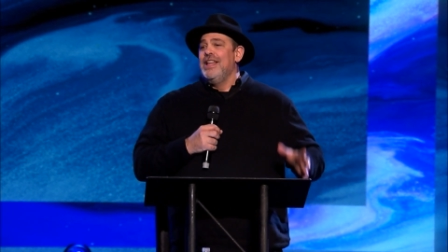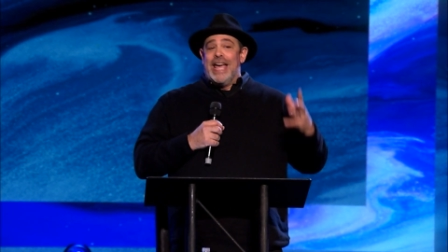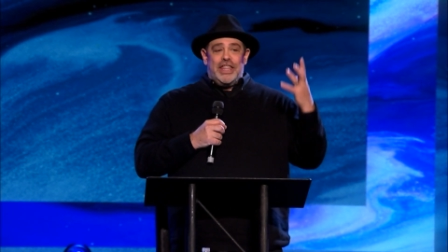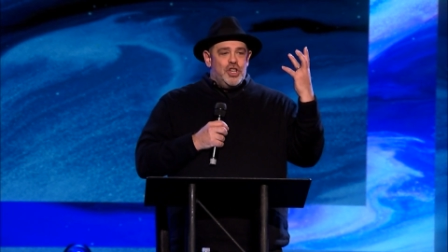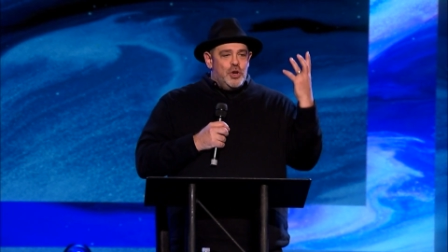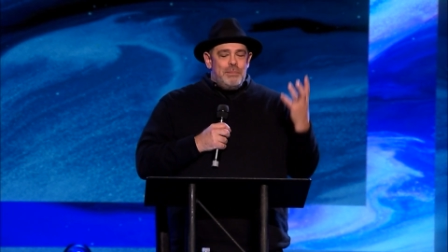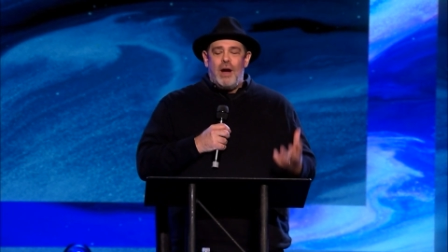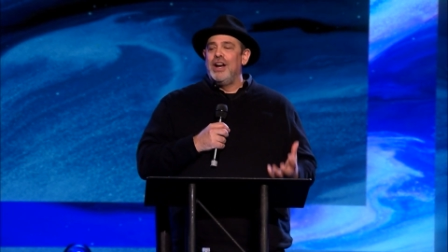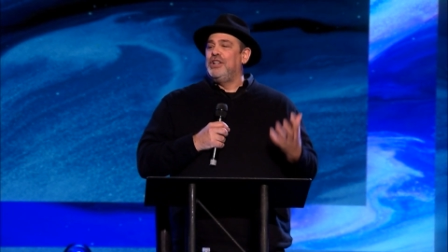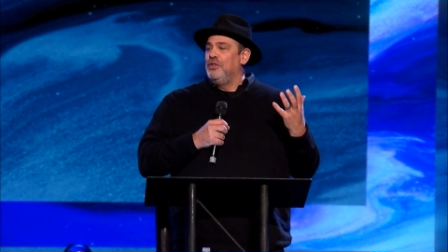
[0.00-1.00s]
and the
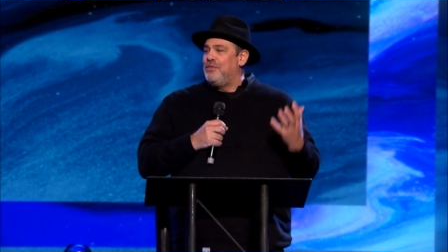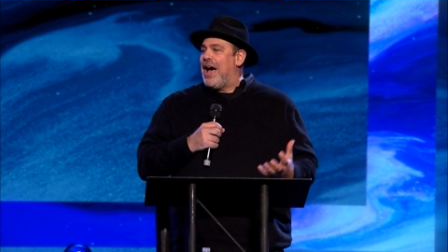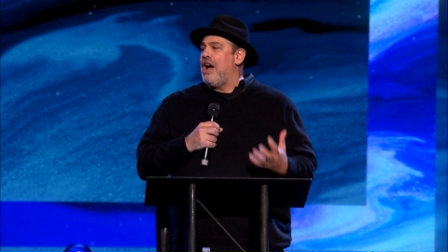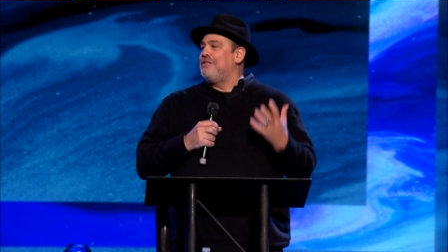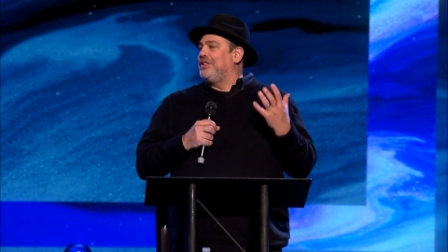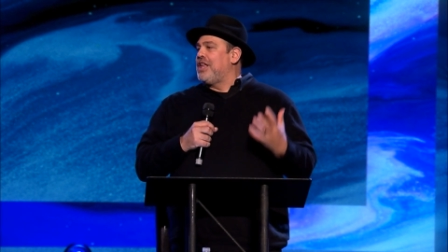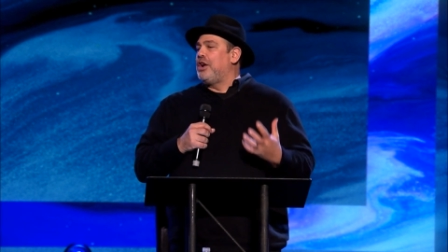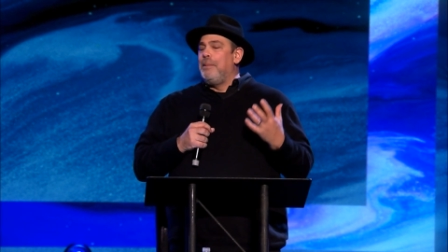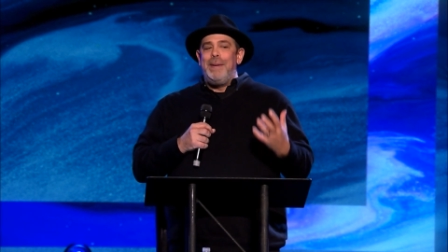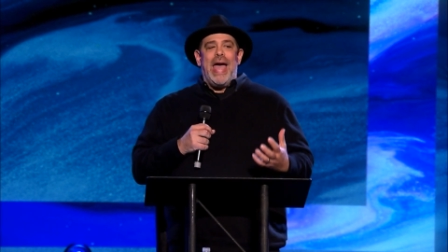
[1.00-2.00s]
numerical value of the
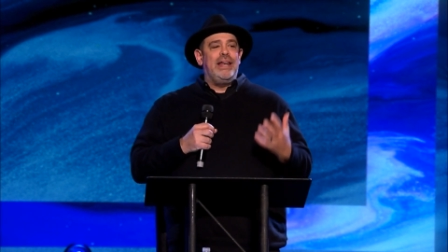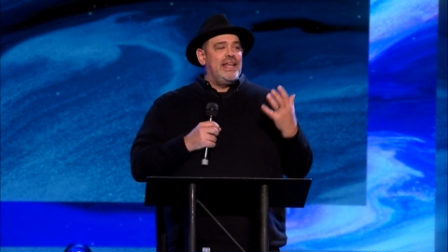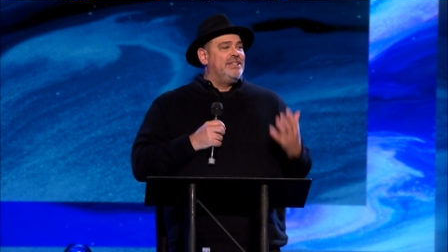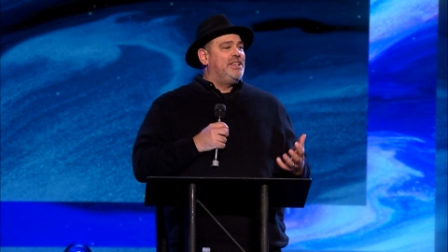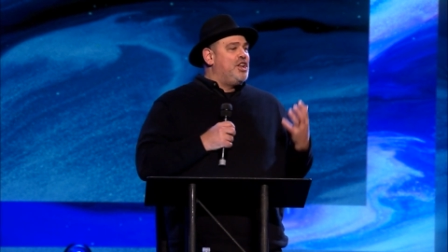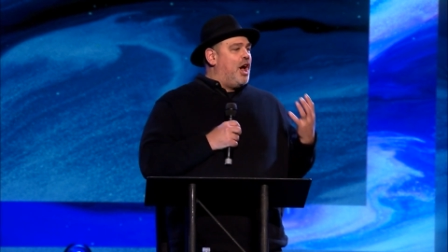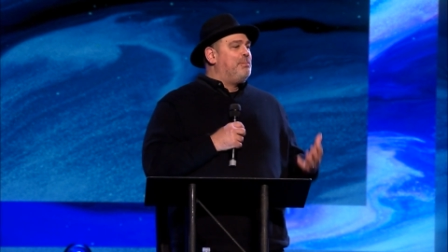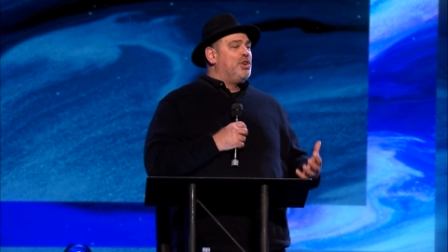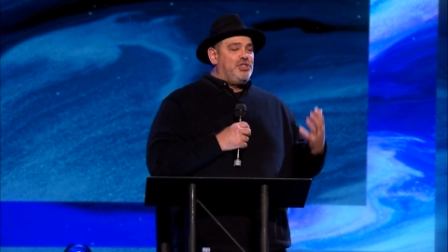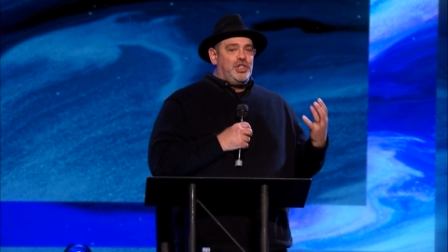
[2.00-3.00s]
letter beit is the
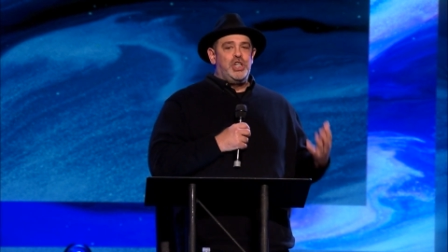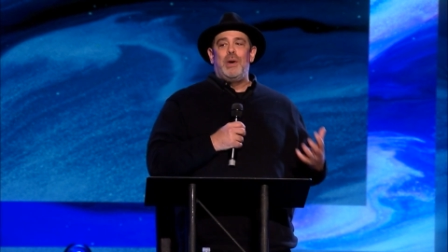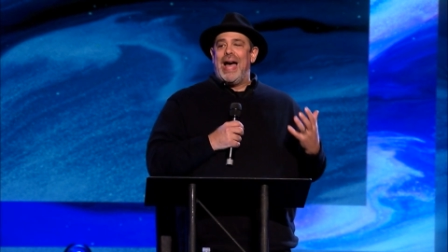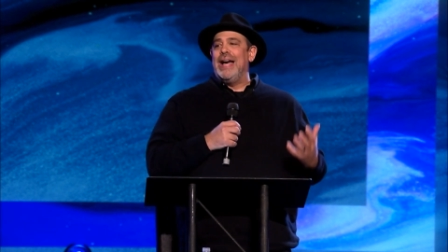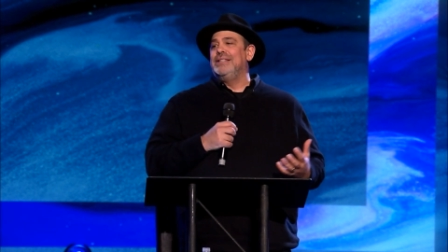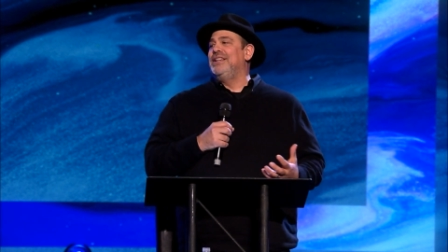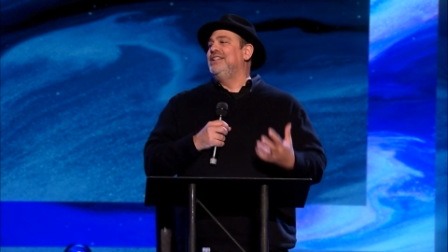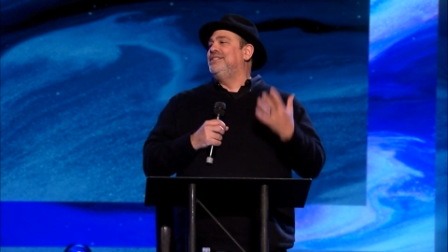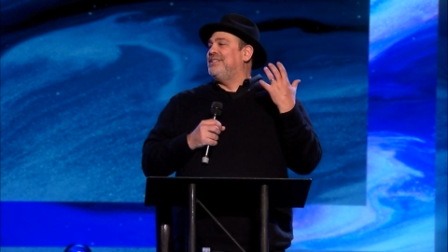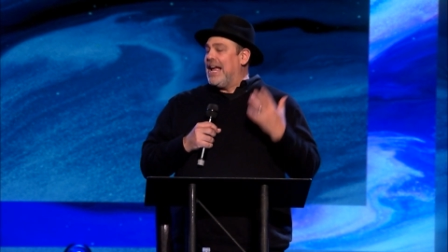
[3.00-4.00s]
number two as
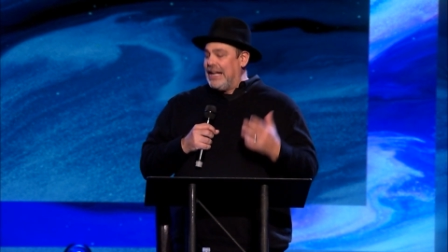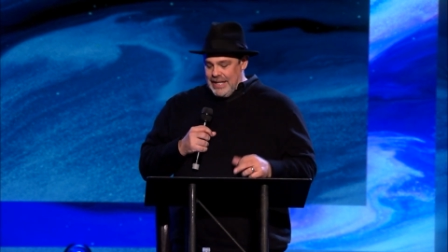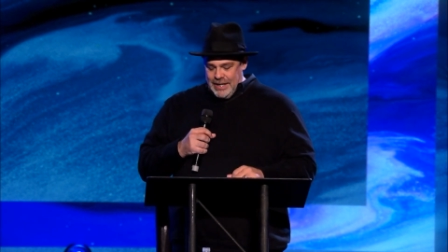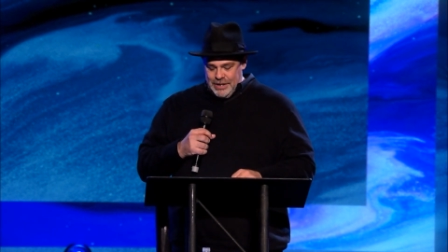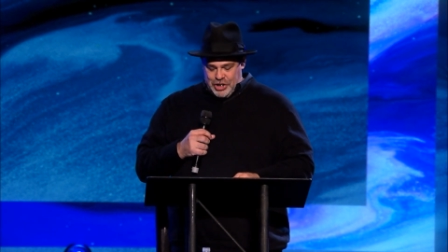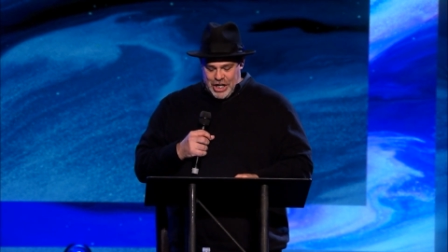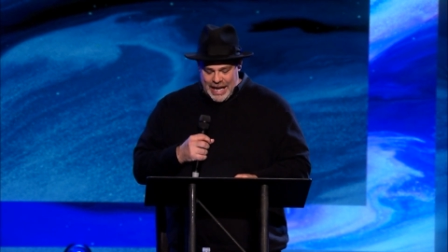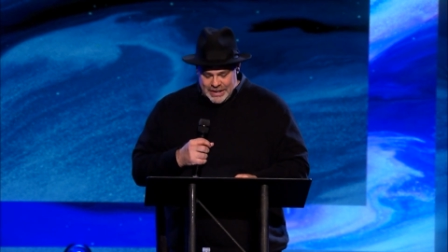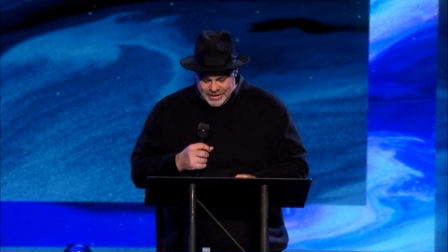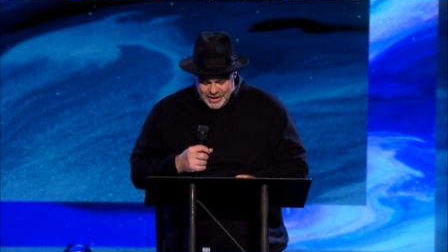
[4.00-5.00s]
in second
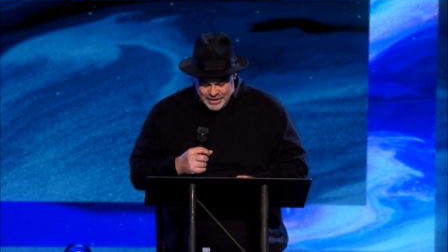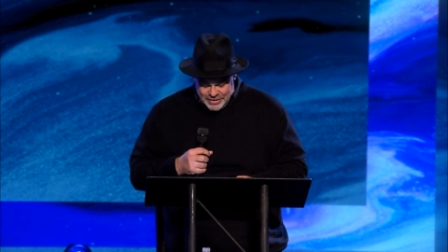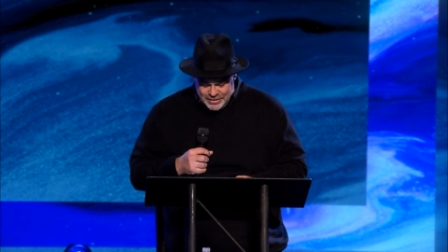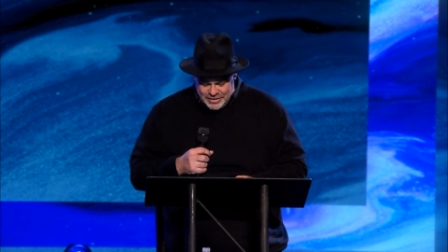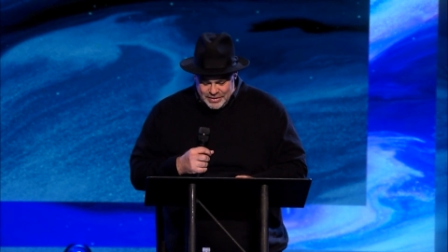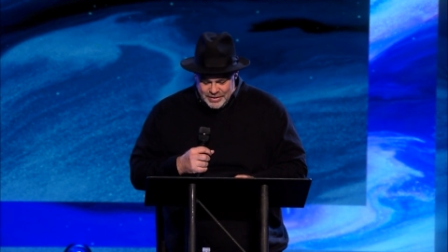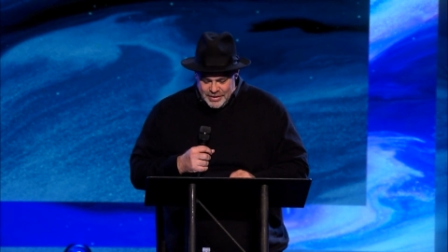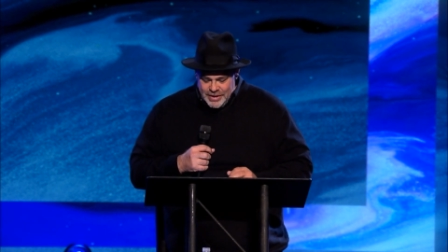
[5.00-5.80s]
chances